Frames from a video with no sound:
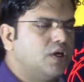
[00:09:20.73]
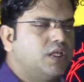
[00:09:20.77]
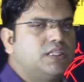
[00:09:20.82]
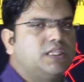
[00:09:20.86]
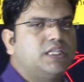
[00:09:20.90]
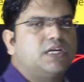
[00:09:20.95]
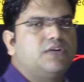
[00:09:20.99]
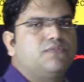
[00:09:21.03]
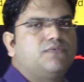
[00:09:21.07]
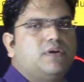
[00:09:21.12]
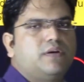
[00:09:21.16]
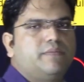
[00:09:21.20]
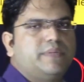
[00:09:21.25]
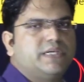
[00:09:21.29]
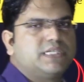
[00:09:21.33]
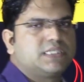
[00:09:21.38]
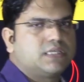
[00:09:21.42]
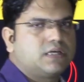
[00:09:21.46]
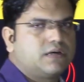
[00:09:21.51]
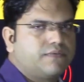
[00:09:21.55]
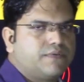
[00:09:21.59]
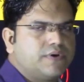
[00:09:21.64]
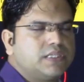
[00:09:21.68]
that will be
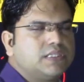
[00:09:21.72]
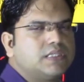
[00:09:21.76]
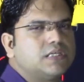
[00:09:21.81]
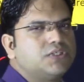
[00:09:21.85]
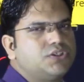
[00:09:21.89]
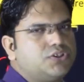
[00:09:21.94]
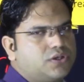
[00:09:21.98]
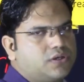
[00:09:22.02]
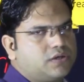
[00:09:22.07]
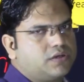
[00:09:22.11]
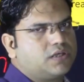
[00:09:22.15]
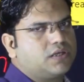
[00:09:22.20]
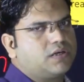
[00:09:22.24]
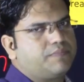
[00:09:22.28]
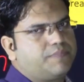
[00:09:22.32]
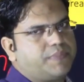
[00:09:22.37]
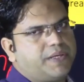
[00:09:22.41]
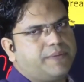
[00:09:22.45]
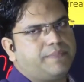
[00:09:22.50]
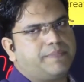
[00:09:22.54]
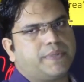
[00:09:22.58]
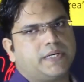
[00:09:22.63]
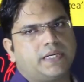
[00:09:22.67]
serving the general
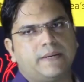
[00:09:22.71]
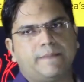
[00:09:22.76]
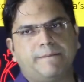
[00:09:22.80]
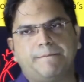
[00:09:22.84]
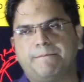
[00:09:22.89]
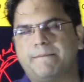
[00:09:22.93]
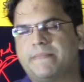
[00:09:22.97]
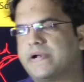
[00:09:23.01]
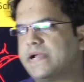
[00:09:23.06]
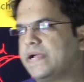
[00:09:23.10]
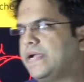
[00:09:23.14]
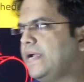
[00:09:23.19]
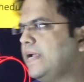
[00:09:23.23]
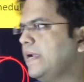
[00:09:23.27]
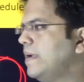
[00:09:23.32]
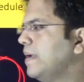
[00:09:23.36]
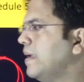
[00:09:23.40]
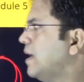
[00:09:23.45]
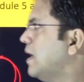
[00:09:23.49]
people, right?